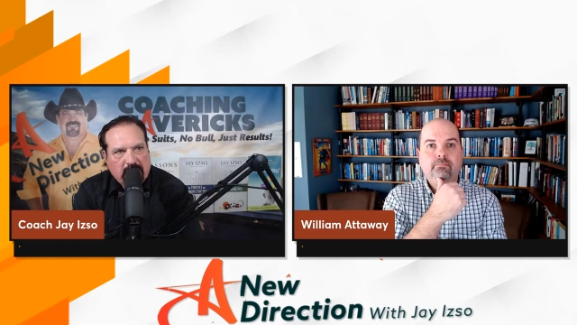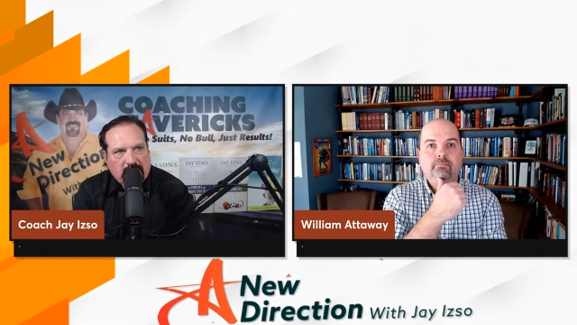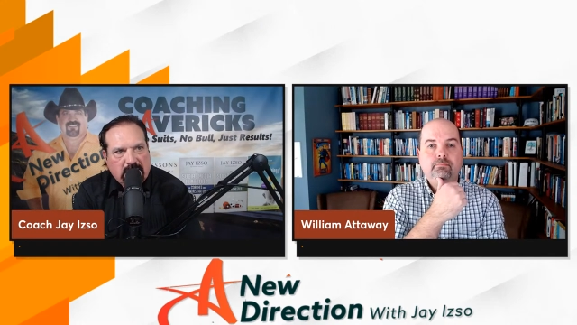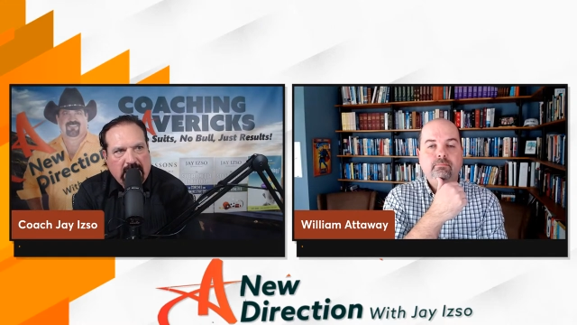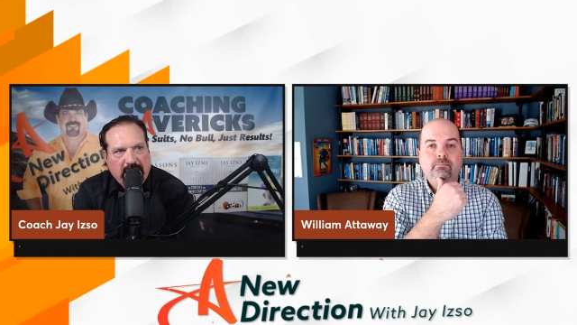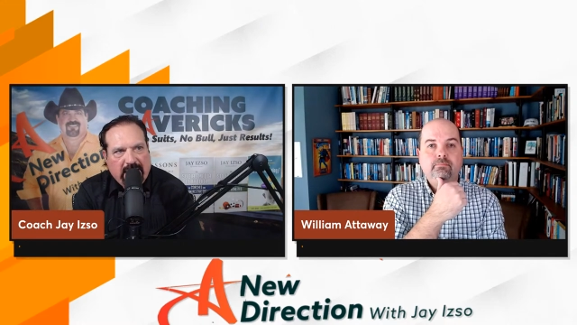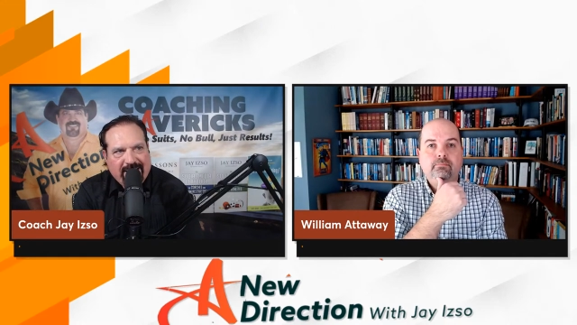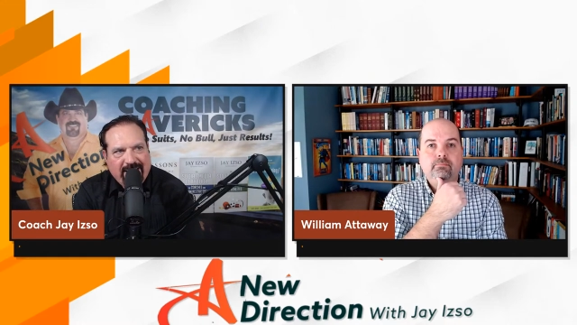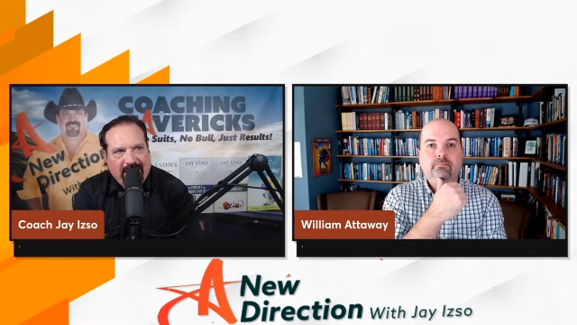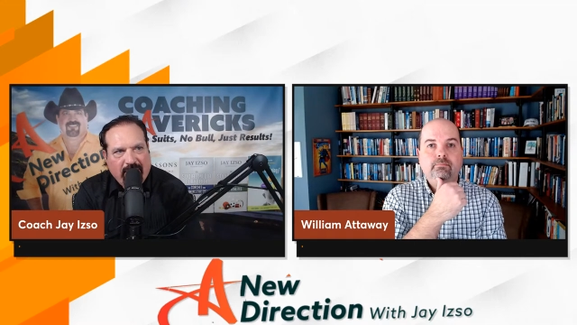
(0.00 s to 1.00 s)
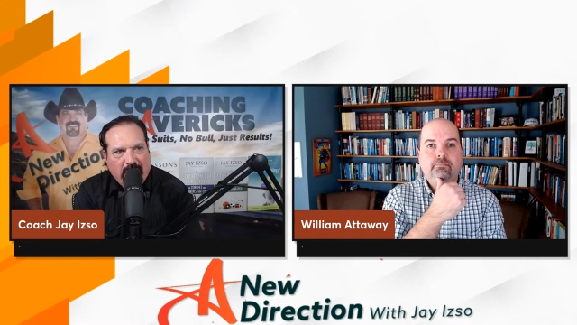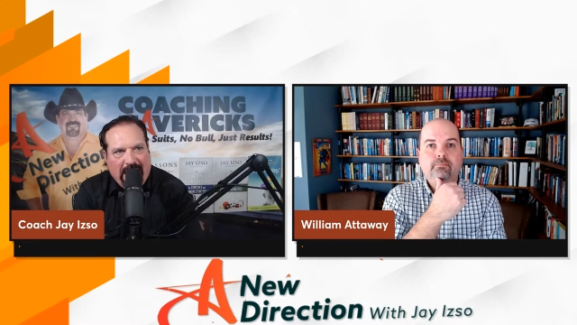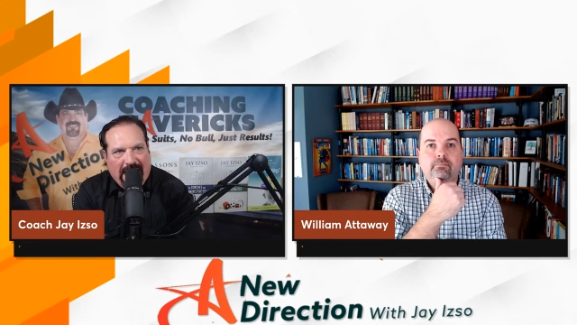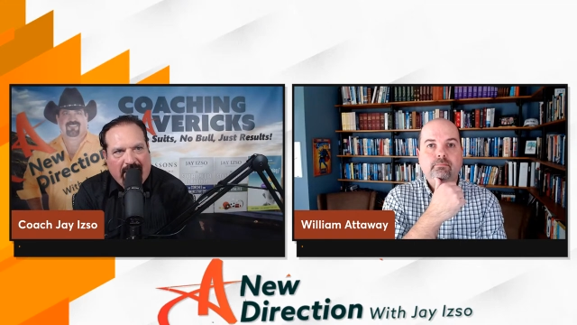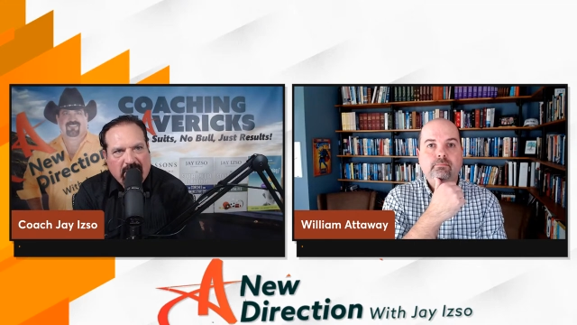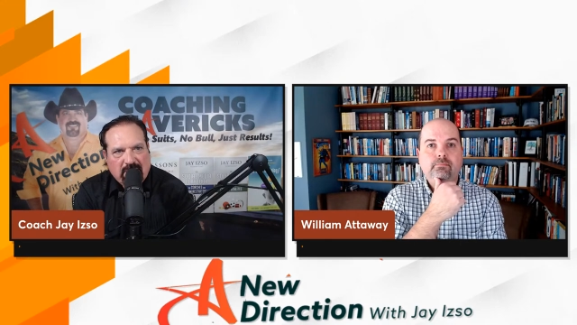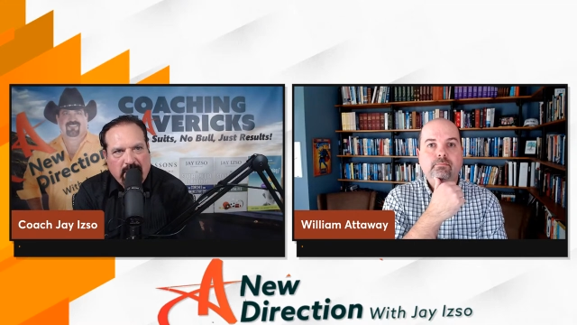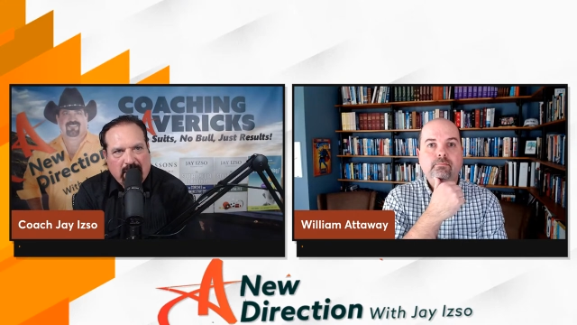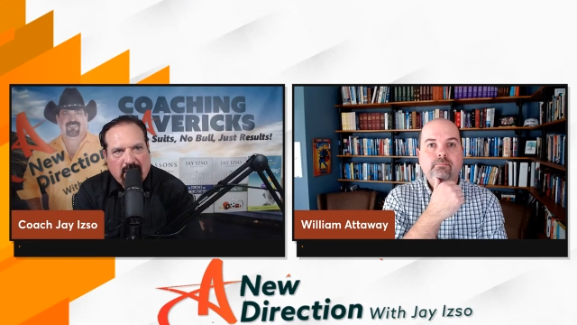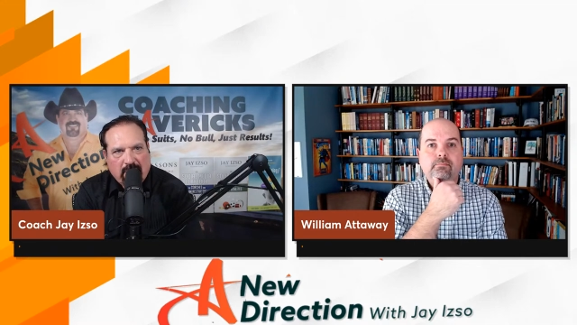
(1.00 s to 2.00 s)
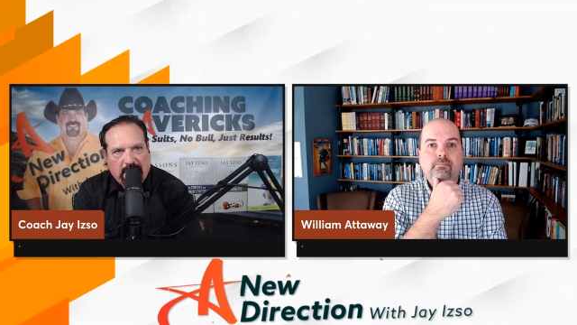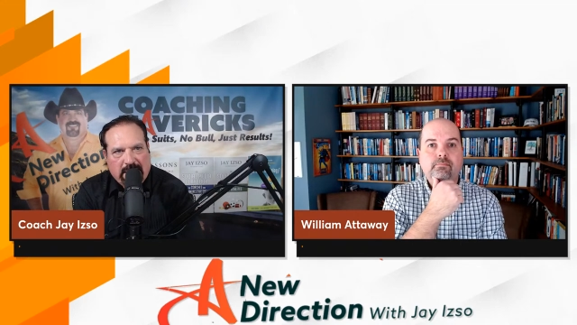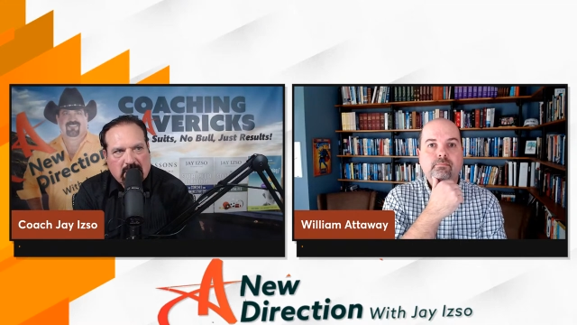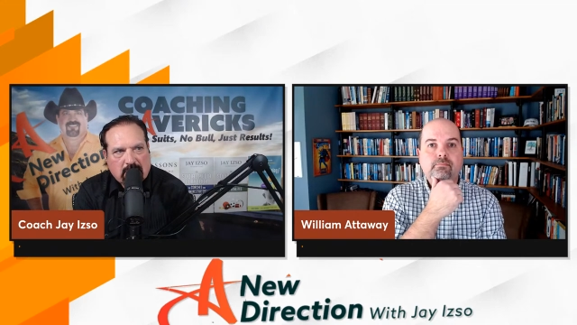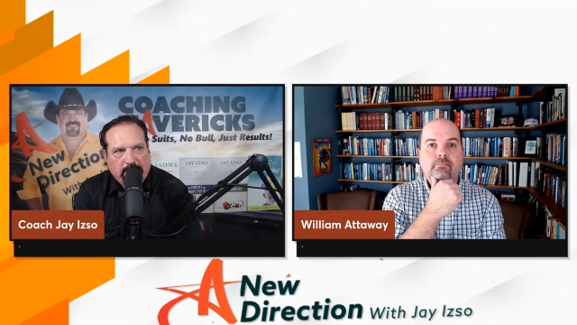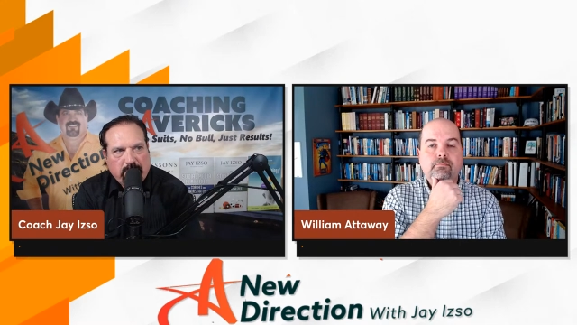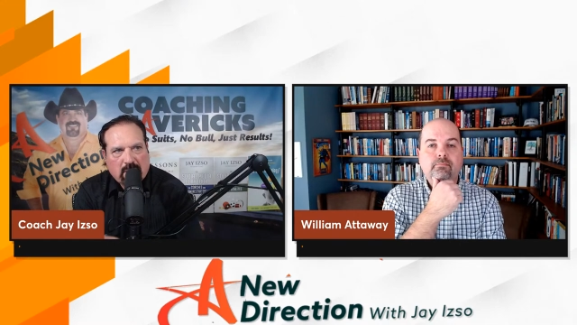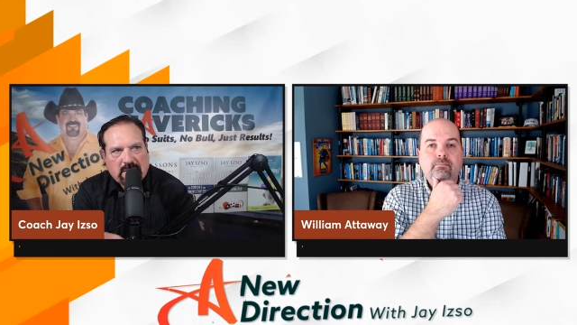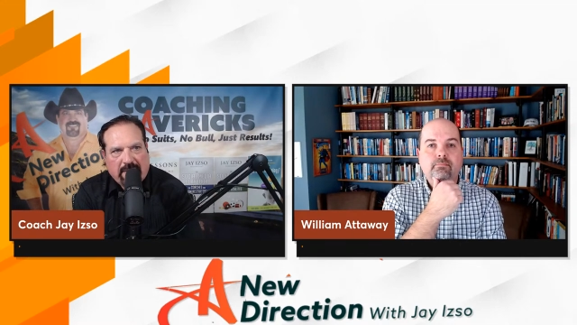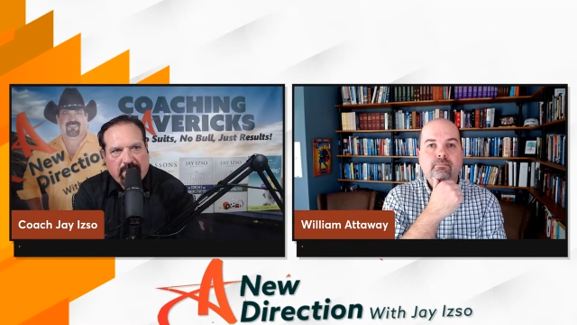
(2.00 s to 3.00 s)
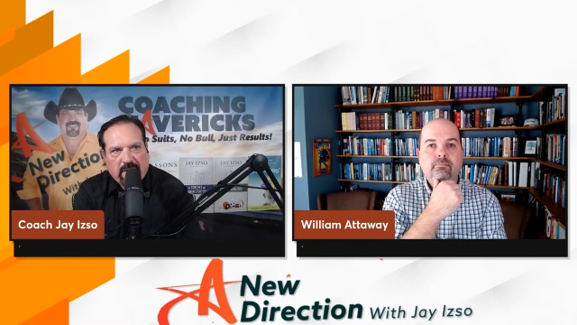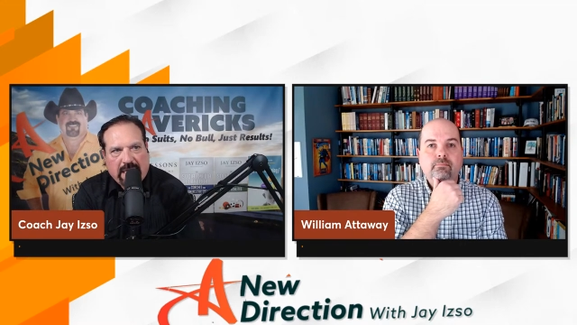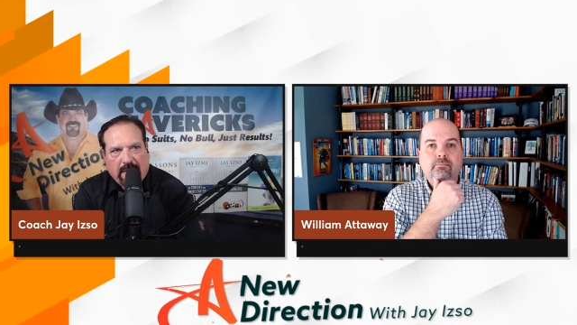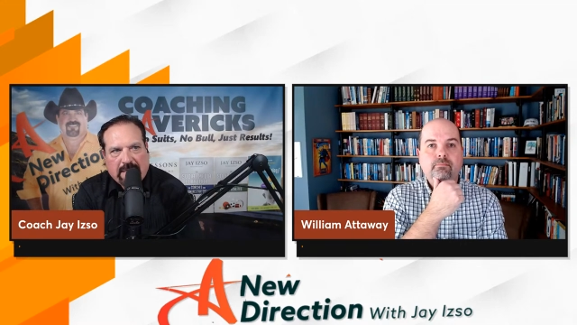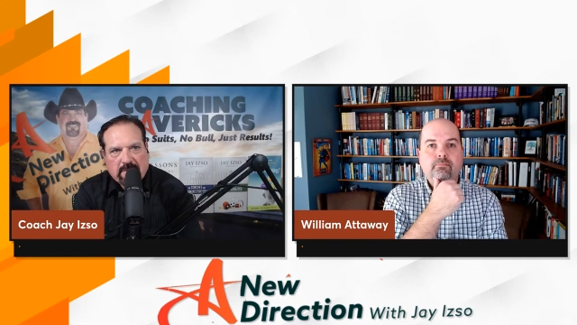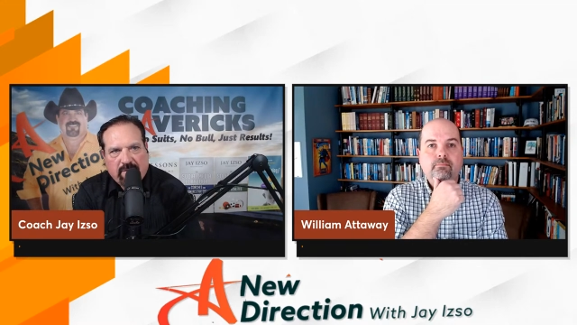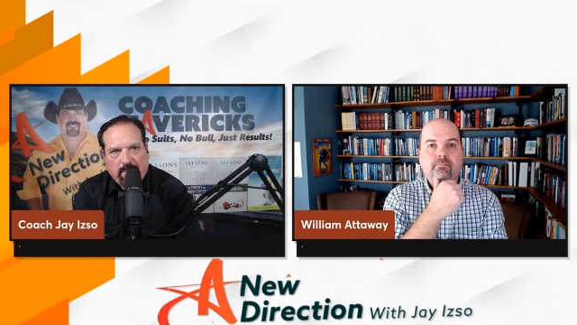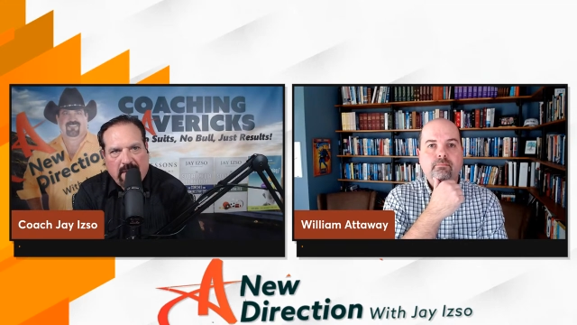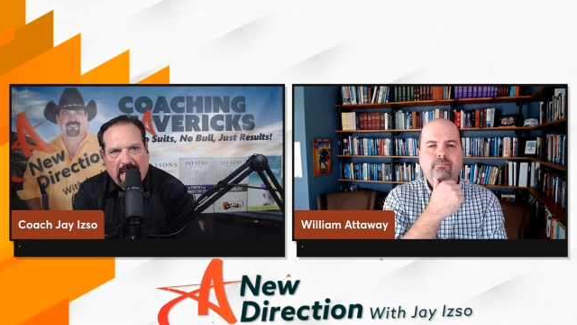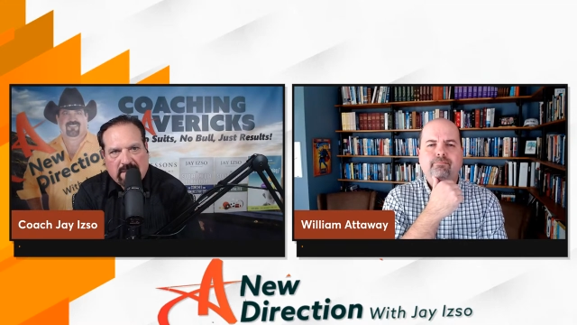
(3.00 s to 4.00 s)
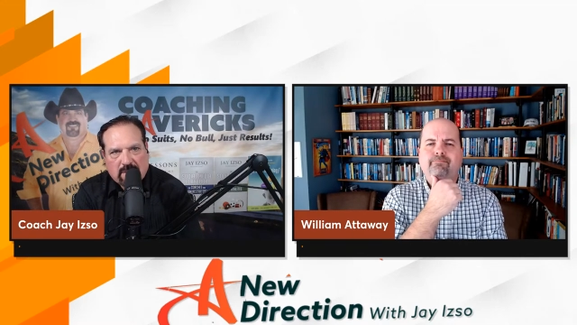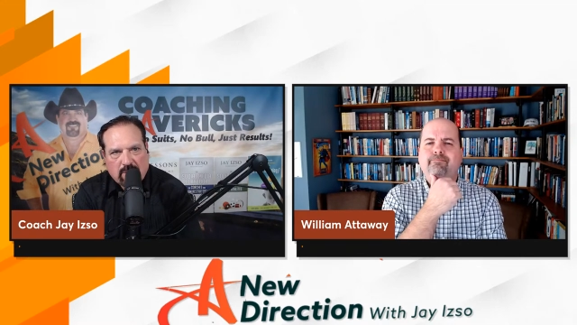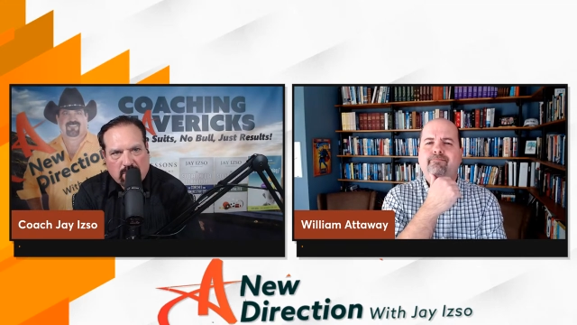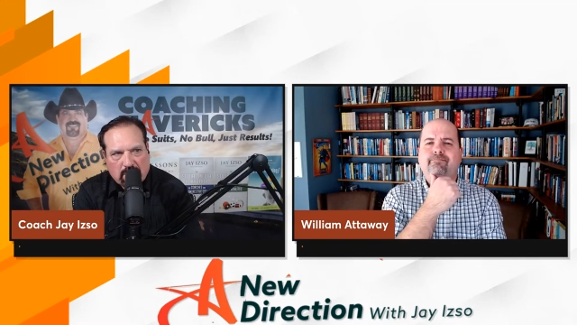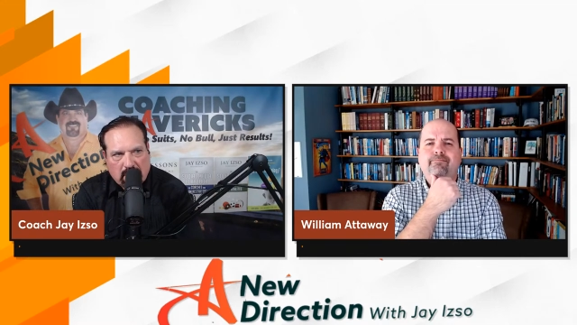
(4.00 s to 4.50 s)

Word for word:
Speaker 1: you say that the average American reads three books after they graduate from high mm. school. Mm.